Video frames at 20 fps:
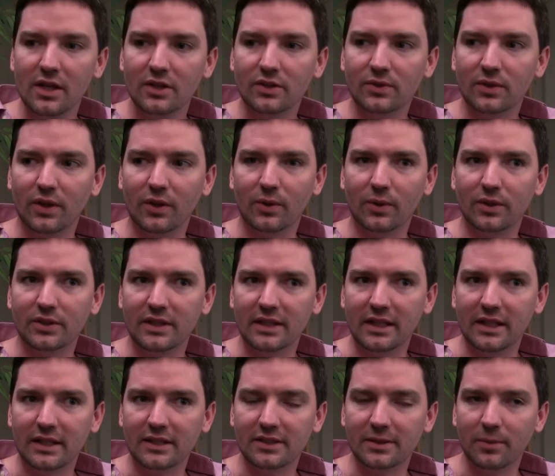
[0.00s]
So in other words, I
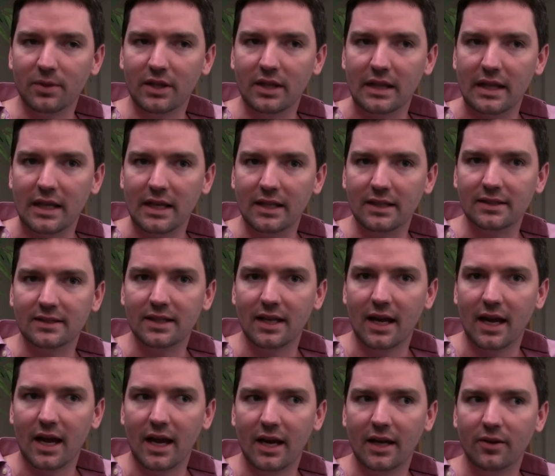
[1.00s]
think some of the things
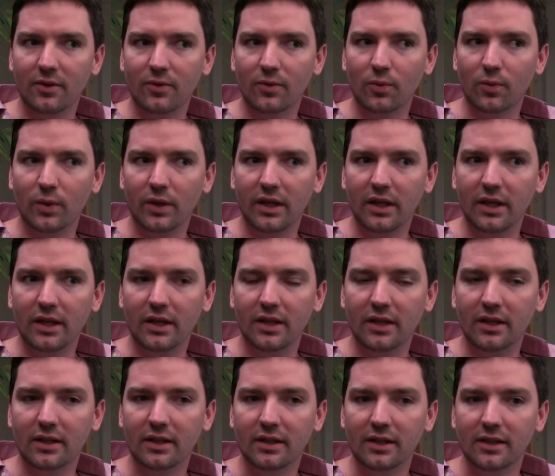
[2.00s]
that
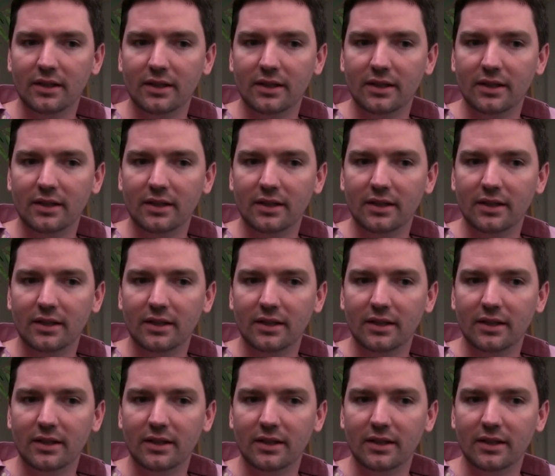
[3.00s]
we